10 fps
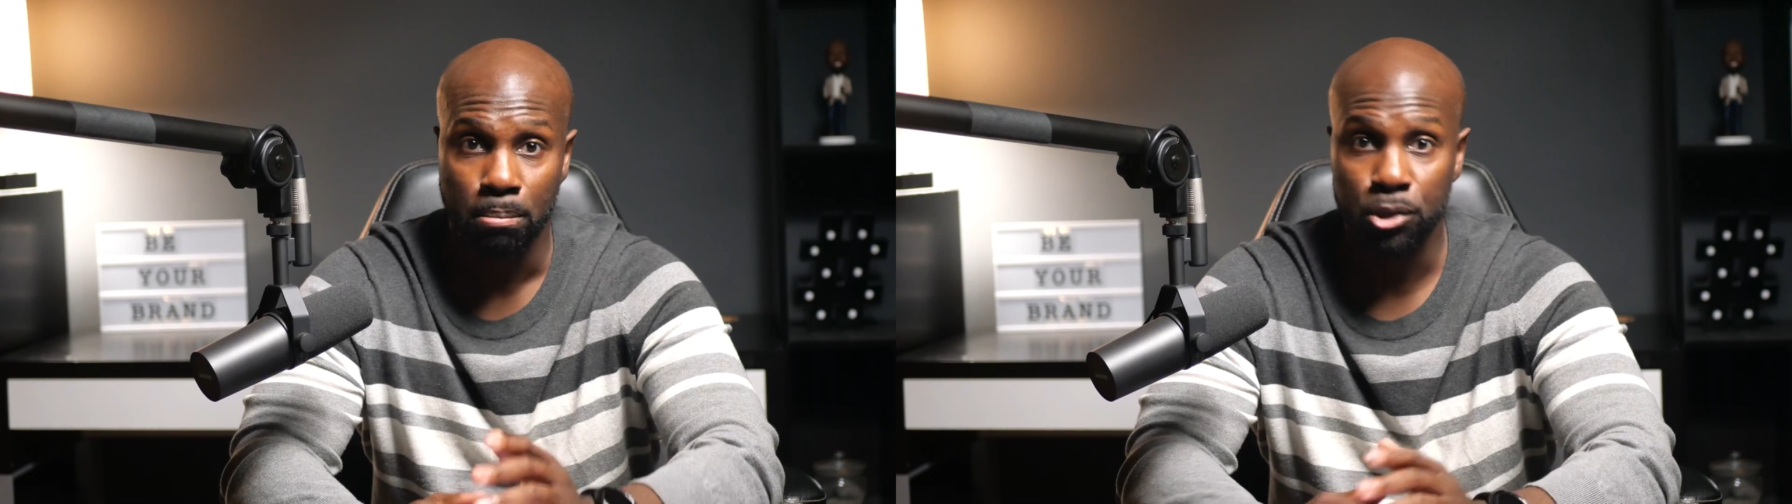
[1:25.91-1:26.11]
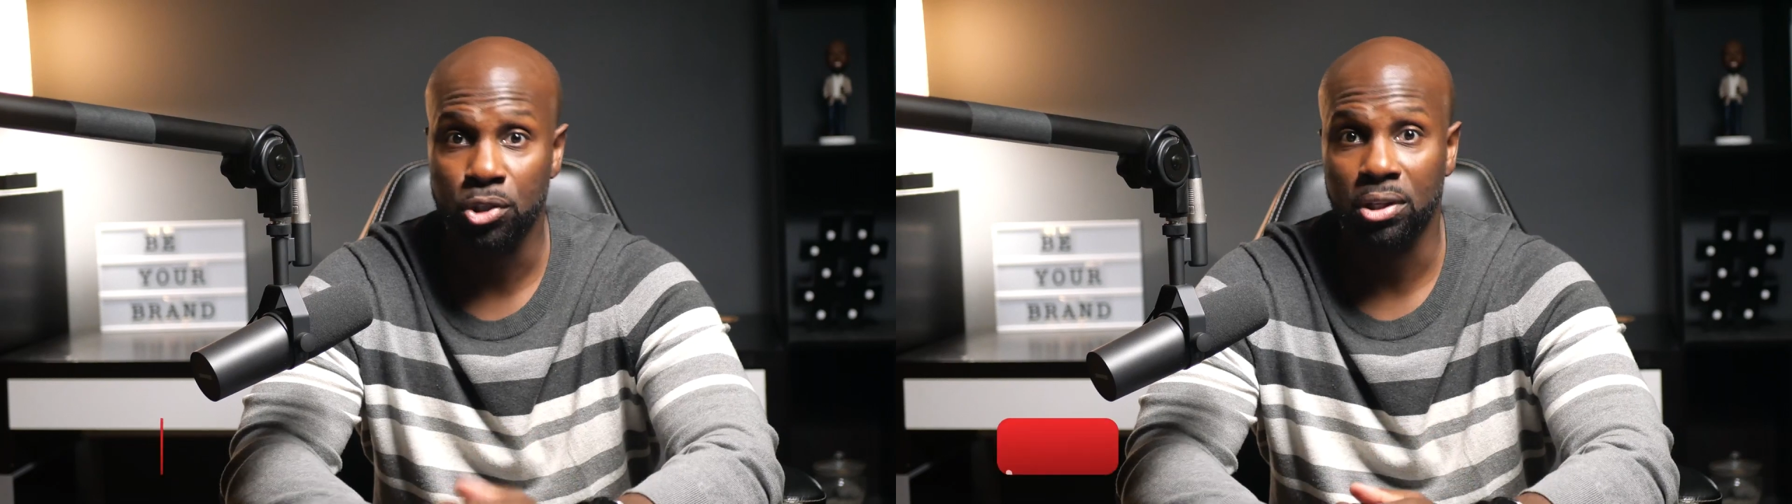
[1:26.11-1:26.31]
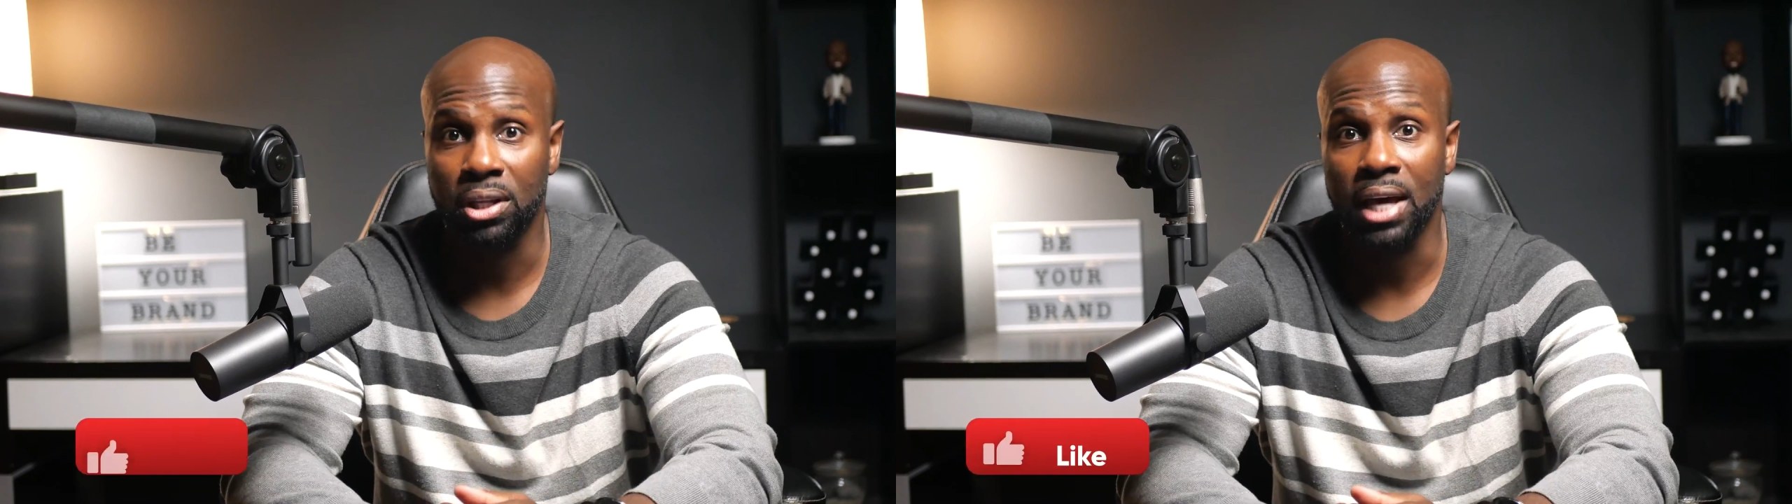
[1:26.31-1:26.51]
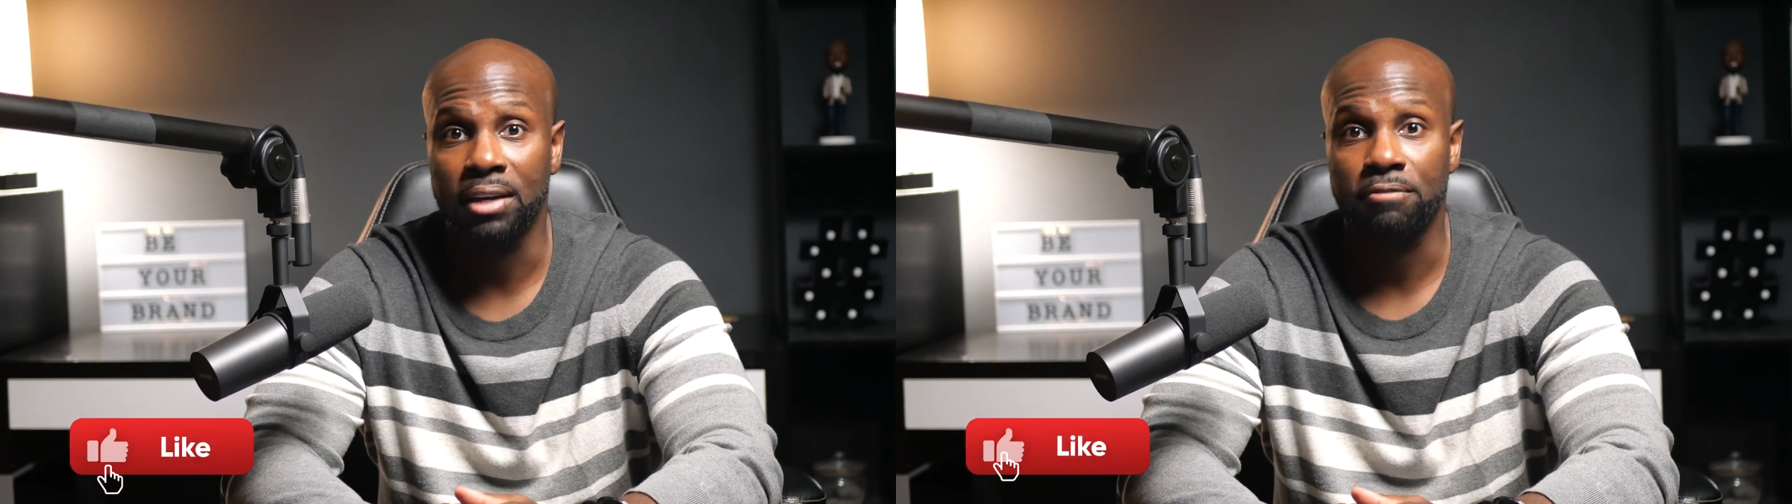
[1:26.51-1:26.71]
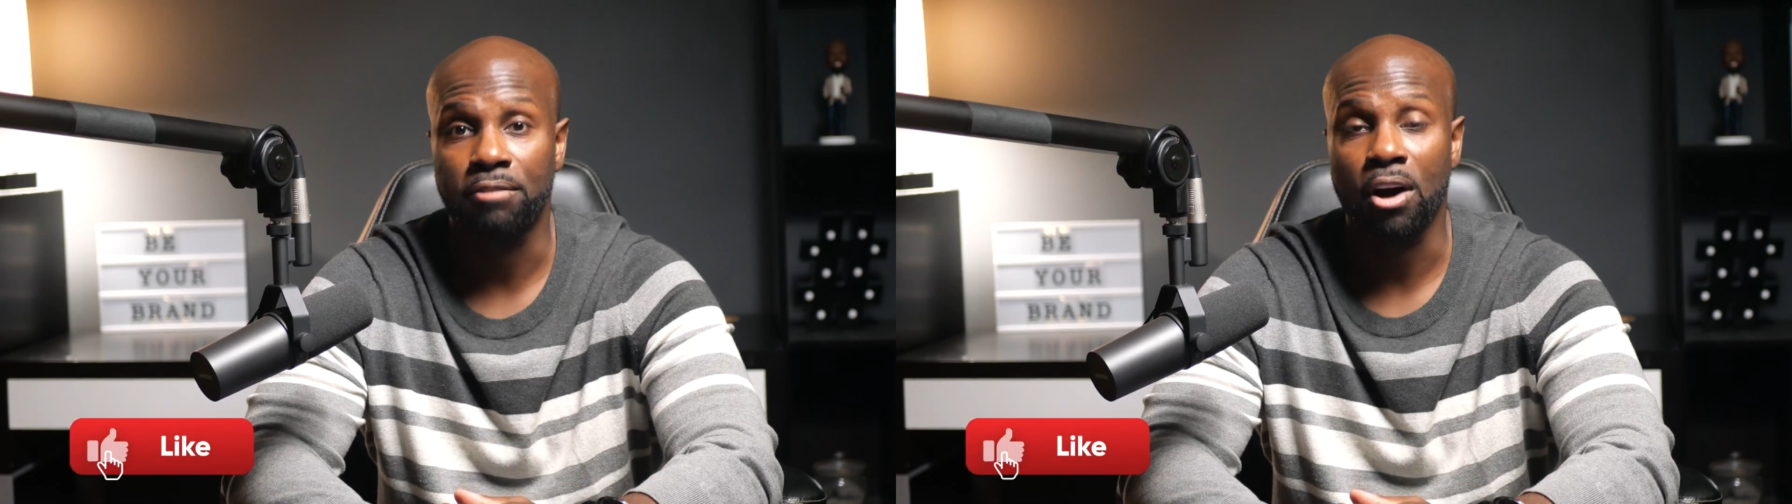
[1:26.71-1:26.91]
Be sure to
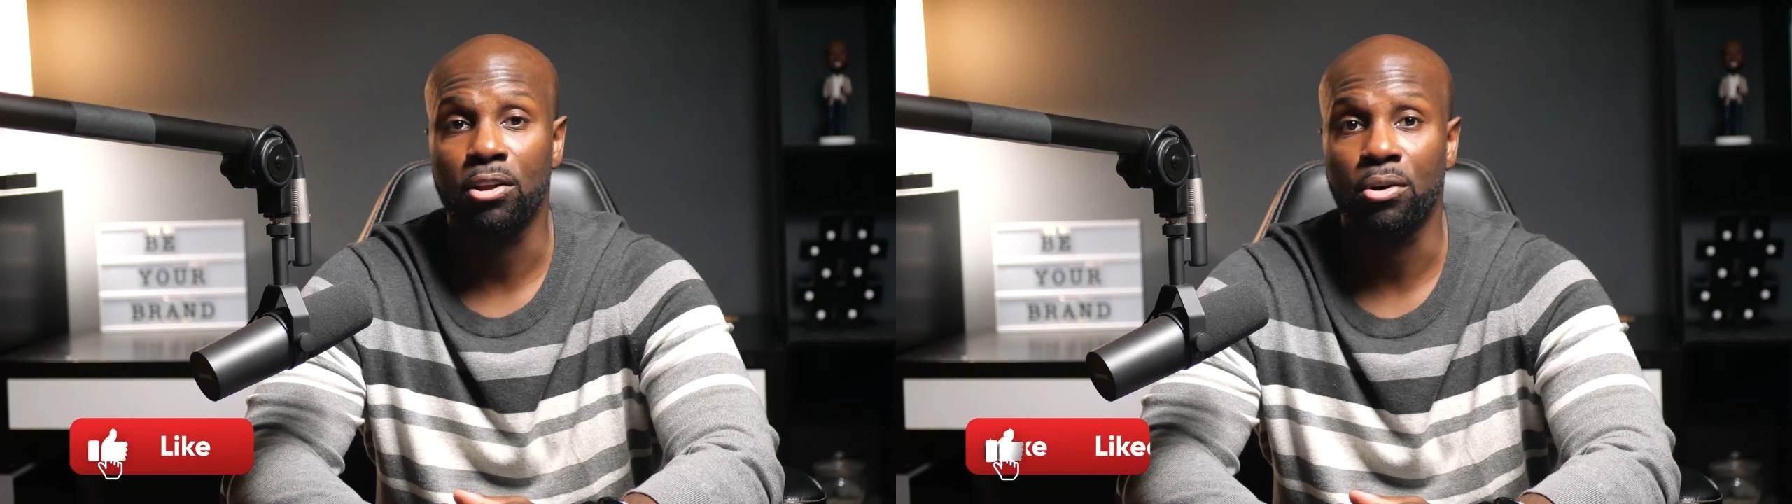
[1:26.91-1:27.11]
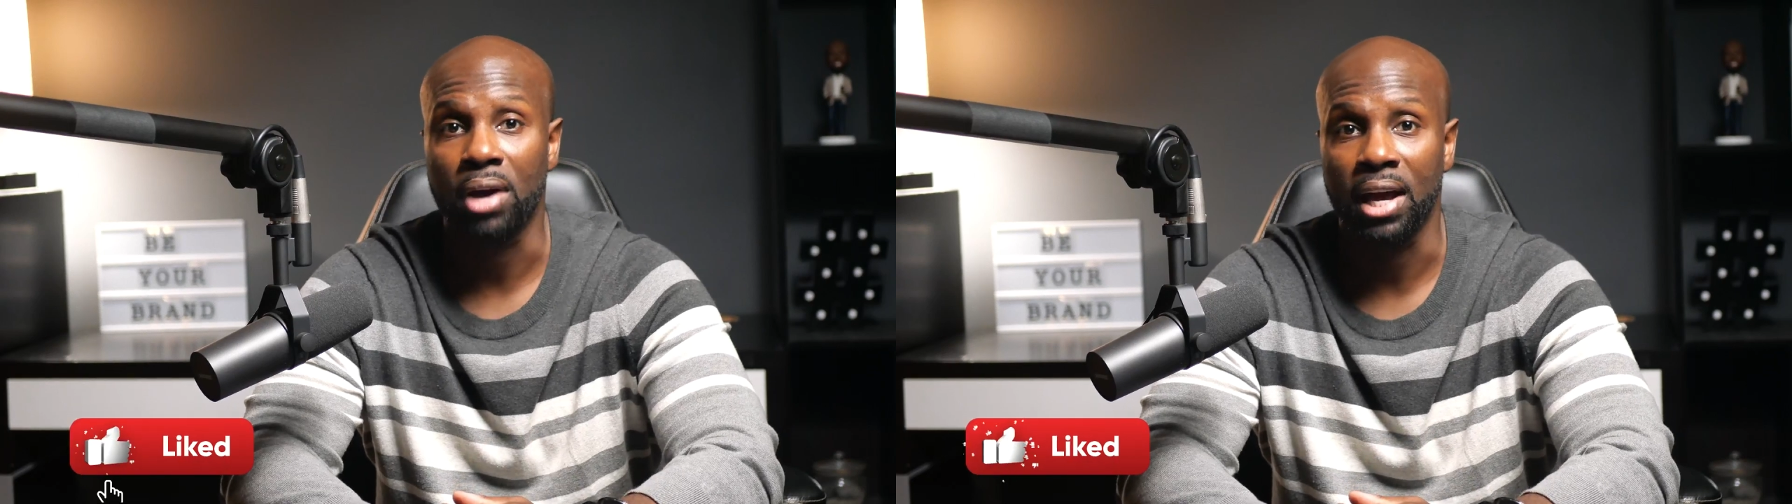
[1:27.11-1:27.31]
like, follow,